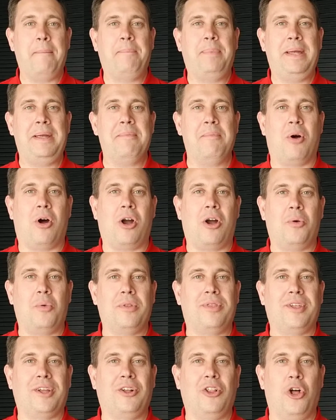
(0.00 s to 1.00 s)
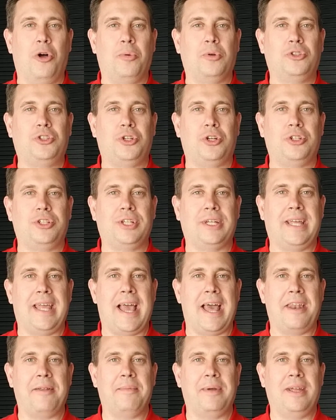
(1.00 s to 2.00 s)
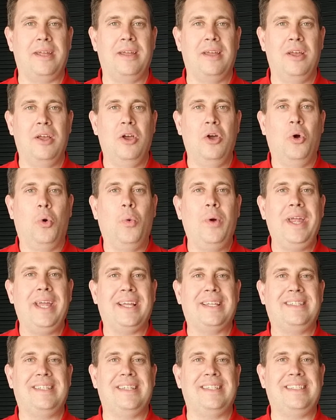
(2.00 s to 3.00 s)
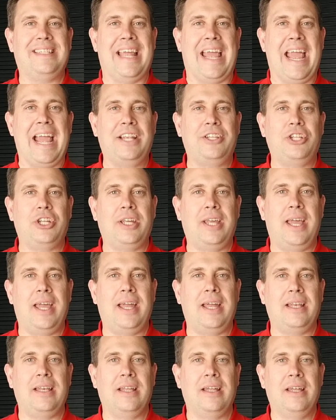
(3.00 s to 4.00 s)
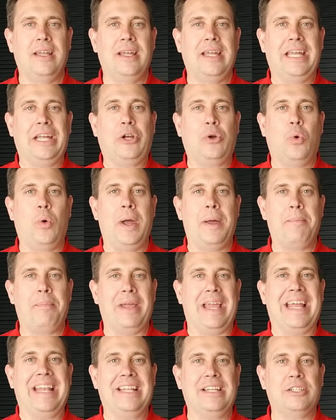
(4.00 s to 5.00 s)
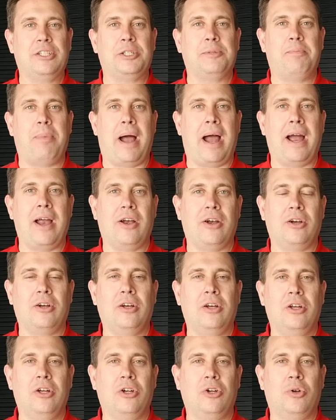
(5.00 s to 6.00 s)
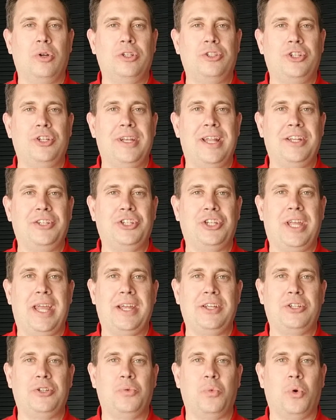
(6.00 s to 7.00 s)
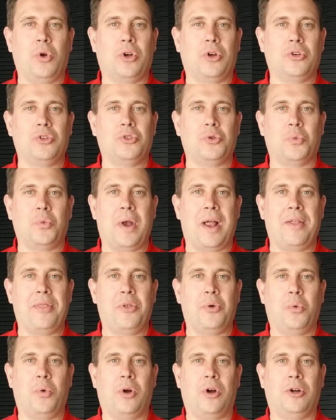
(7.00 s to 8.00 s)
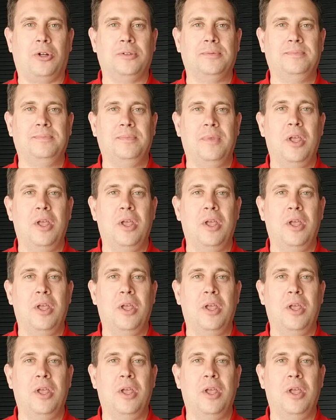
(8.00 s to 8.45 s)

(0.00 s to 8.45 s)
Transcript: I'm Pete Mara with the Global Church Academy. We exist to educate, equip, and inspire Christian education workers around the world.